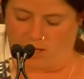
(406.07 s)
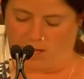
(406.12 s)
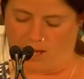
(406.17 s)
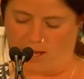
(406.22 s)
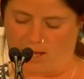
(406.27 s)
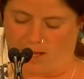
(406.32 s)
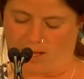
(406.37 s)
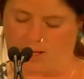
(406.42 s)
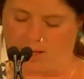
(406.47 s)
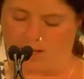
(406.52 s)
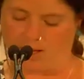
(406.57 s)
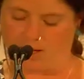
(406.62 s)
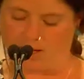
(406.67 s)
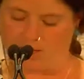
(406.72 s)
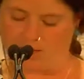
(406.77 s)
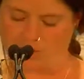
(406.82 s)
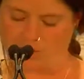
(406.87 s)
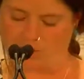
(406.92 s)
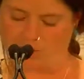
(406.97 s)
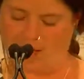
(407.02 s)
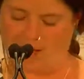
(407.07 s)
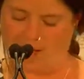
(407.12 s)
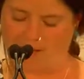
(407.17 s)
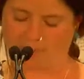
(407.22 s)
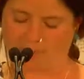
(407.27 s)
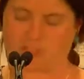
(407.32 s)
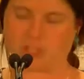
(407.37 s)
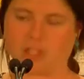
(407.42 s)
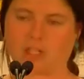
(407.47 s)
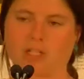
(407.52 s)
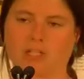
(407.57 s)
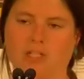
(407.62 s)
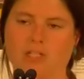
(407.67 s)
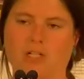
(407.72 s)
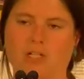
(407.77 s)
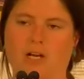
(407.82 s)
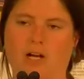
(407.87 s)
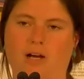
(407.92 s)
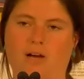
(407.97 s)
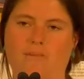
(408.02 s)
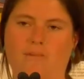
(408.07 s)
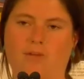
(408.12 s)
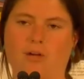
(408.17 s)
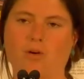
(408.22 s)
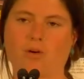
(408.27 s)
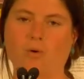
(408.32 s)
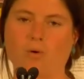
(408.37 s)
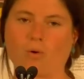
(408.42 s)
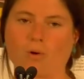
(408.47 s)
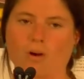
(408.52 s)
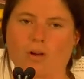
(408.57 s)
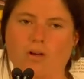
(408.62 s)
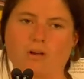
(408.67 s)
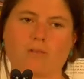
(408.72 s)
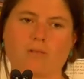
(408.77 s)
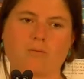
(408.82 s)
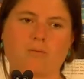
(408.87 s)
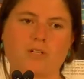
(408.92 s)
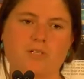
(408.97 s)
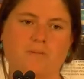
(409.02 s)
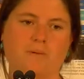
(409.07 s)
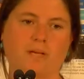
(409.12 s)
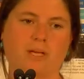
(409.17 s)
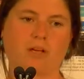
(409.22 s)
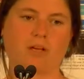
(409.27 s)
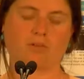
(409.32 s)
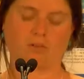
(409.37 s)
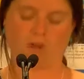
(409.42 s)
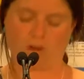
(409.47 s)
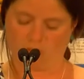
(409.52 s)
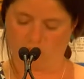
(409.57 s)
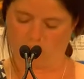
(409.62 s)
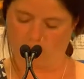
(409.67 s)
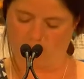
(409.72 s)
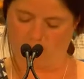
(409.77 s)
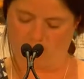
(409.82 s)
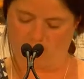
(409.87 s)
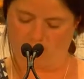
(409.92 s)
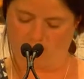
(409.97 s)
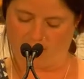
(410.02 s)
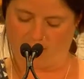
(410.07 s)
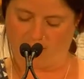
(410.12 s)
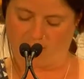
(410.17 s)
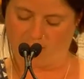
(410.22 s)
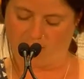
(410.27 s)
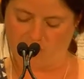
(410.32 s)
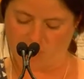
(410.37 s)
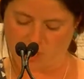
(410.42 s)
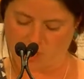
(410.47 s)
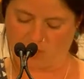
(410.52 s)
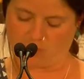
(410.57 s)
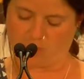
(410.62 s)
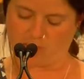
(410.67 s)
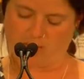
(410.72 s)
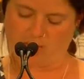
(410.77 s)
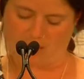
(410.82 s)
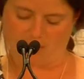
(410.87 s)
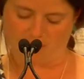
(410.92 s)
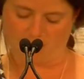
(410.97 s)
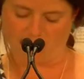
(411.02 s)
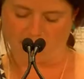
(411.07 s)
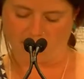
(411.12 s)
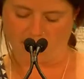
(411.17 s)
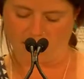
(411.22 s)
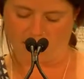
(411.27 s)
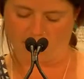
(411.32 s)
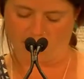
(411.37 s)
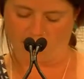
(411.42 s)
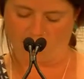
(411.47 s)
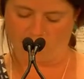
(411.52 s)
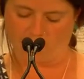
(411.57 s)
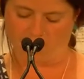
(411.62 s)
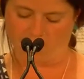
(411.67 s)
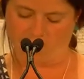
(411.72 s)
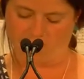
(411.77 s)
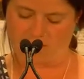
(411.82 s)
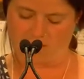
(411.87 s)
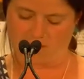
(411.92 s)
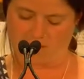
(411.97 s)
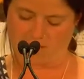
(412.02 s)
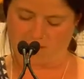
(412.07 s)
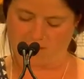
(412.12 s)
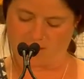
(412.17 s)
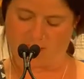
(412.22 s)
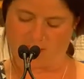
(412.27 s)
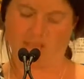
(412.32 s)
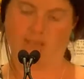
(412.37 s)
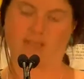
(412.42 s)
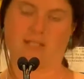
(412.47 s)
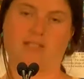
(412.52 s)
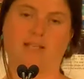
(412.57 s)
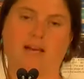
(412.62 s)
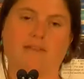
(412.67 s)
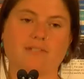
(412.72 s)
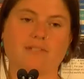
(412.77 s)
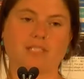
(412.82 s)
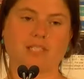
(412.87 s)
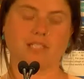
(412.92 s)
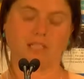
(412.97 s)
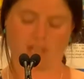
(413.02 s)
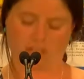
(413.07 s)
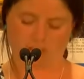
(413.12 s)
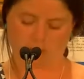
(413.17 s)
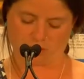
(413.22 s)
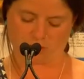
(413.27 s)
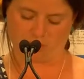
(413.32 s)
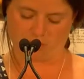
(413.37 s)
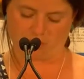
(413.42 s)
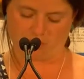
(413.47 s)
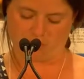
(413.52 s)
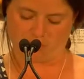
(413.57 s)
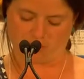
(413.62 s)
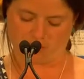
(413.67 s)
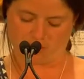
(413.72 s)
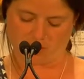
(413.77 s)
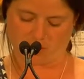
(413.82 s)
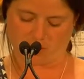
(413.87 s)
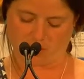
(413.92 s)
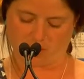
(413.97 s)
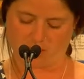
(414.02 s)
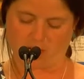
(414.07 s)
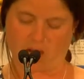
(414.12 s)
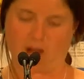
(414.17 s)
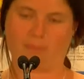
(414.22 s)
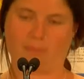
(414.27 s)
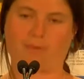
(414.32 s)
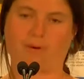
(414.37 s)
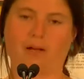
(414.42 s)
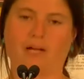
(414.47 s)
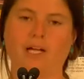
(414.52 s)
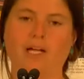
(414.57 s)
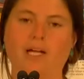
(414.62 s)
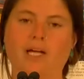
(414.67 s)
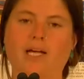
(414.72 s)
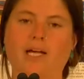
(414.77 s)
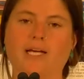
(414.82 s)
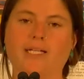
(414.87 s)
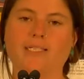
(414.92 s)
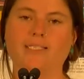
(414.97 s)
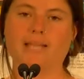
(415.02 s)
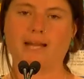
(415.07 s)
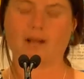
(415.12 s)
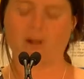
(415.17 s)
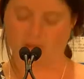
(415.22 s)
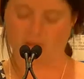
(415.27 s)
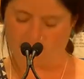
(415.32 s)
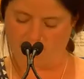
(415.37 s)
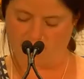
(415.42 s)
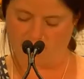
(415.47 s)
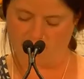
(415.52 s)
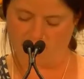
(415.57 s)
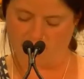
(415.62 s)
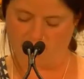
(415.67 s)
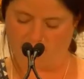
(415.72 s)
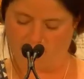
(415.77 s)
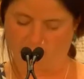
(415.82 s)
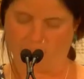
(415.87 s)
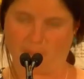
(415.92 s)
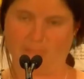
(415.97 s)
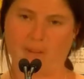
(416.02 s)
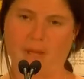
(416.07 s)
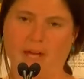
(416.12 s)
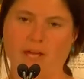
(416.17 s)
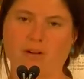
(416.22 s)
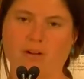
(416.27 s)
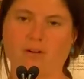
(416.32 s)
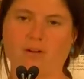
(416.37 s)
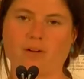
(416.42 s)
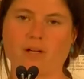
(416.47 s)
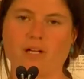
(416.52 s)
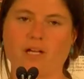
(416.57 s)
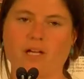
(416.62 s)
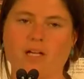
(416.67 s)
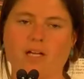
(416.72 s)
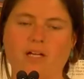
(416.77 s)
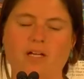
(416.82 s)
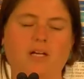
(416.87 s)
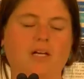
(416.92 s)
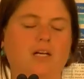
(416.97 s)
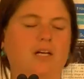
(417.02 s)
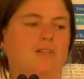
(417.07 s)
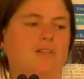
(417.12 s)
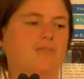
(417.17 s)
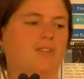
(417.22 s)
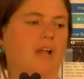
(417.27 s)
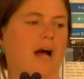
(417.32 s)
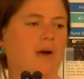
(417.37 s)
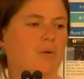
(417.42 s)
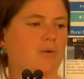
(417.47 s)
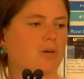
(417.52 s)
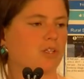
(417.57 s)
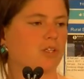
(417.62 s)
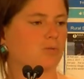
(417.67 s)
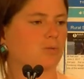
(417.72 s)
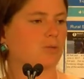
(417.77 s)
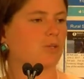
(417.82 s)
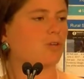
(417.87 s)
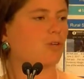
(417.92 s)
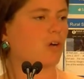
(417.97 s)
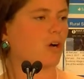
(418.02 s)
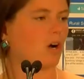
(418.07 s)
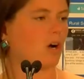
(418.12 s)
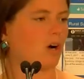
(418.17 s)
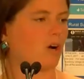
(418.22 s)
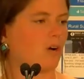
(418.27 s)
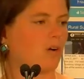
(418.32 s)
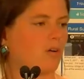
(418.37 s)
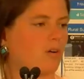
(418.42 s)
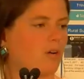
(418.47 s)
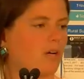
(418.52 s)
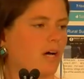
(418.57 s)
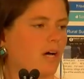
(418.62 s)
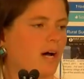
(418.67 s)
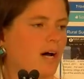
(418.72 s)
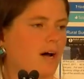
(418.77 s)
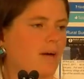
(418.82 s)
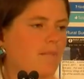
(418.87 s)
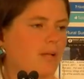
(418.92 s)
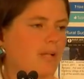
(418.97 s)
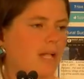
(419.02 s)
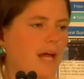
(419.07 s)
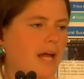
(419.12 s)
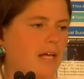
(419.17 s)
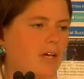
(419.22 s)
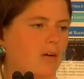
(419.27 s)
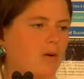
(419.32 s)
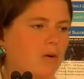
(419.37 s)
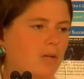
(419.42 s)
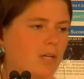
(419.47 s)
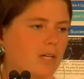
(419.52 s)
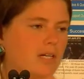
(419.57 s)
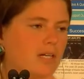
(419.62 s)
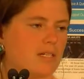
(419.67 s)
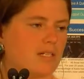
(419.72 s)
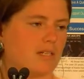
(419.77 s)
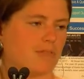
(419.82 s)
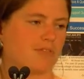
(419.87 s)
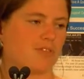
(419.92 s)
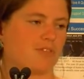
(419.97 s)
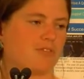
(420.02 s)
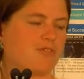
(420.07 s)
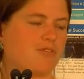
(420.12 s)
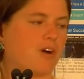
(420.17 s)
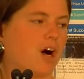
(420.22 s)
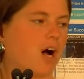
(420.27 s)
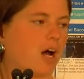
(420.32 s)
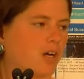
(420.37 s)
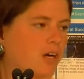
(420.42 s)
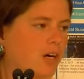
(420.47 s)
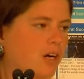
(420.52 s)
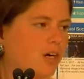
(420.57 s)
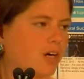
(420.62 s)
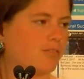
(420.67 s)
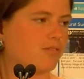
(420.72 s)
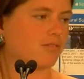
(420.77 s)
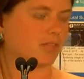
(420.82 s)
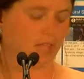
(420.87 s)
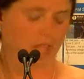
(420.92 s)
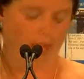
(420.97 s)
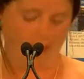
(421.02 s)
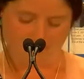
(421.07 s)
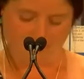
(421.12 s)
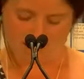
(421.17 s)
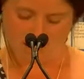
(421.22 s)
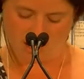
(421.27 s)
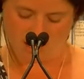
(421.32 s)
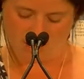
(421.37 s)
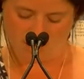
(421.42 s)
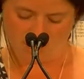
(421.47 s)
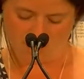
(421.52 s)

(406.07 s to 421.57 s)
after the corn was being grown there and fishing was happening there, in the 1700s, people started to operate dairies, a piggery, flowers were grown, gladiolas, different fodder for livestock was